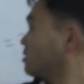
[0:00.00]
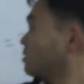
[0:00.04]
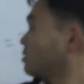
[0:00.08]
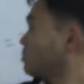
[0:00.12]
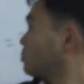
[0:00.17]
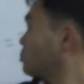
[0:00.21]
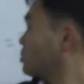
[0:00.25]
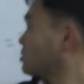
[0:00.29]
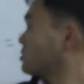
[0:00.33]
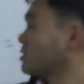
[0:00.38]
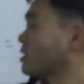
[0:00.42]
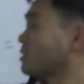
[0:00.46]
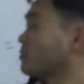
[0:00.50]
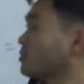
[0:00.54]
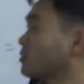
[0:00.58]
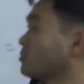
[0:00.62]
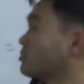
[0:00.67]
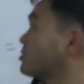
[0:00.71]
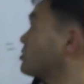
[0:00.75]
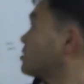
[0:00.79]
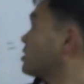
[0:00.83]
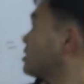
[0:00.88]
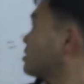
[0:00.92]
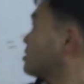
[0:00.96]
What's f of
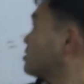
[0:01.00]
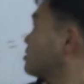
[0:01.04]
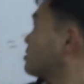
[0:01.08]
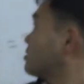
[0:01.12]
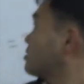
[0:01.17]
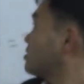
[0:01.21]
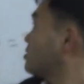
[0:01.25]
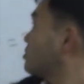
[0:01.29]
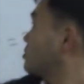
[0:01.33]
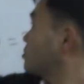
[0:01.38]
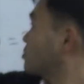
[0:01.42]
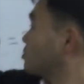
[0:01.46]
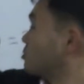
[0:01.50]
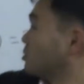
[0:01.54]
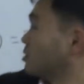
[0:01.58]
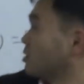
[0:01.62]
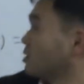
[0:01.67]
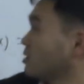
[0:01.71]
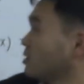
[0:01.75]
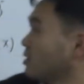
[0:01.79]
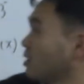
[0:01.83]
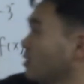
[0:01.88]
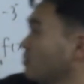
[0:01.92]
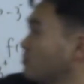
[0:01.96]
6?
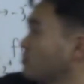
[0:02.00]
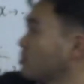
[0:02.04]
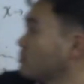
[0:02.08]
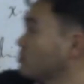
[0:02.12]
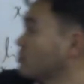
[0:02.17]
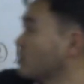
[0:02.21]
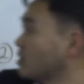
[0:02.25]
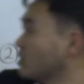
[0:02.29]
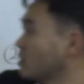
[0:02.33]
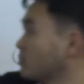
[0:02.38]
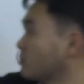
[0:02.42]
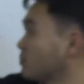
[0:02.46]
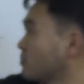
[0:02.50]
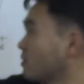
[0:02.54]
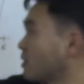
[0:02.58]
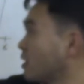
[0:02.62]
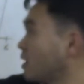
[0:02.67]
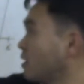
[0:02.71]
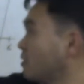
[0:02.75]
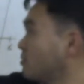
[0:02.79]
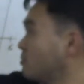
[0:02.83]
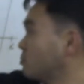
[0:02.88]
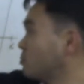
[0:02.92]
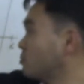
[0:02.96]
3. F of
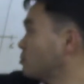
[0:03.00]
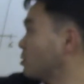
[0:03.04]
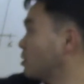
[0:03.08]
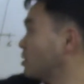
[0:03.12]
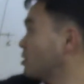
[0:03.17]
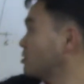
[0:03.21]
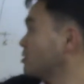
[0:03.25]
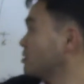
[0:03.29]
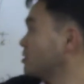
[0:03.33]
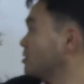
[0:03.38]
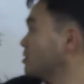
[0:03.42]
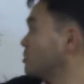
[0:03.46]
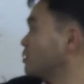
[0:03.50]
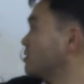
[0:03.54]
-5? 1.